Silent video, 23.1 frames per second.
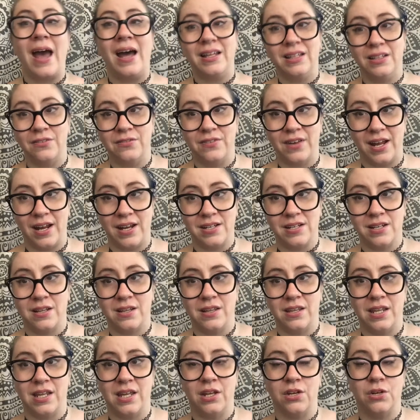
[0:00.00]
elevate
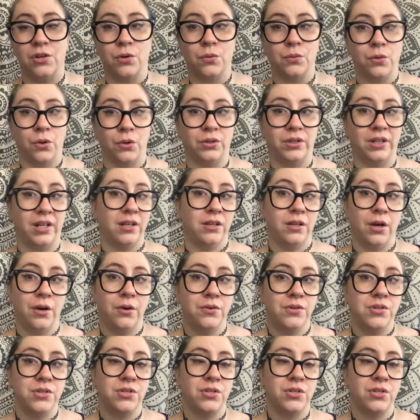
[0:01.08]
the neroli note.